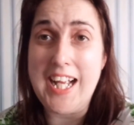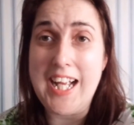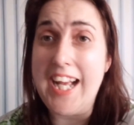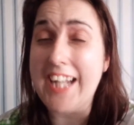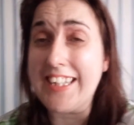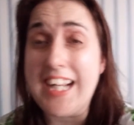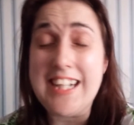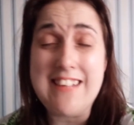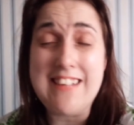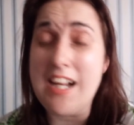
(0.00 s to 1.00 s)
again,
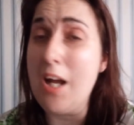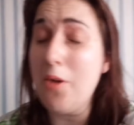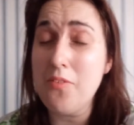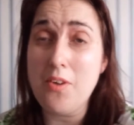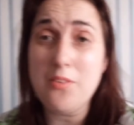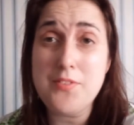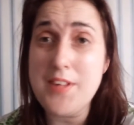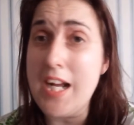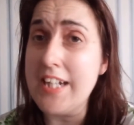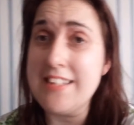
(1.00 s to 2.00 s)

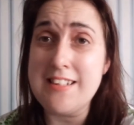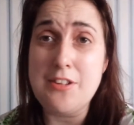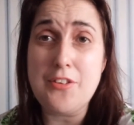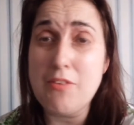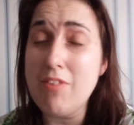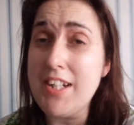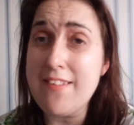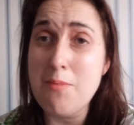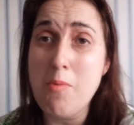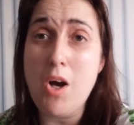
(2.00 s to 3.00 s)
that is another
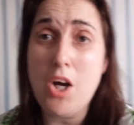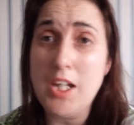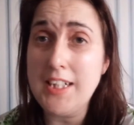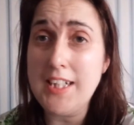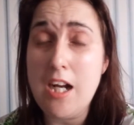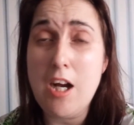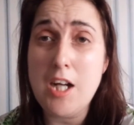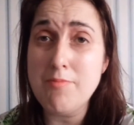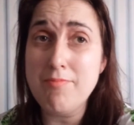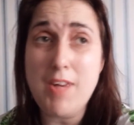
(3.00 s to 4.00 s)
reason why
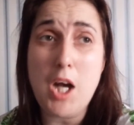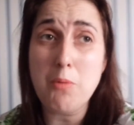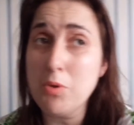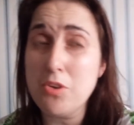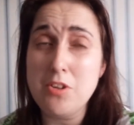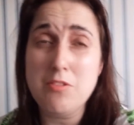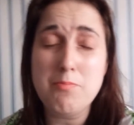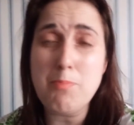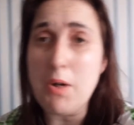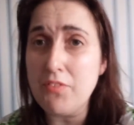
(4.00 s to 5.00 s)
I wouldn't
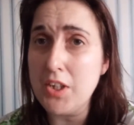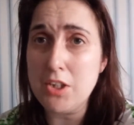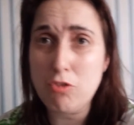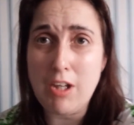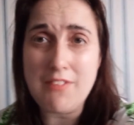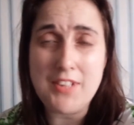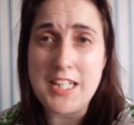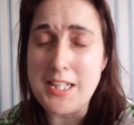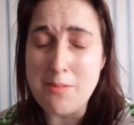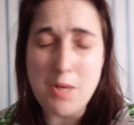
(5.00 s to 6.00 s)
bother
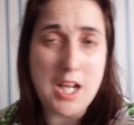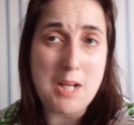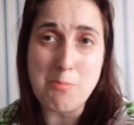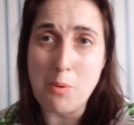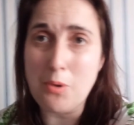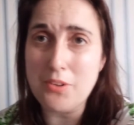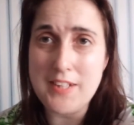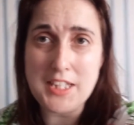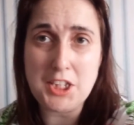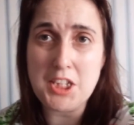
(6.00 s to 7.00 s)
travelling abroad
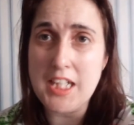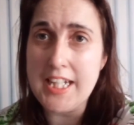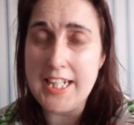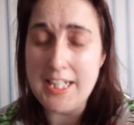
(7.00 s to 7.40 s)
this year.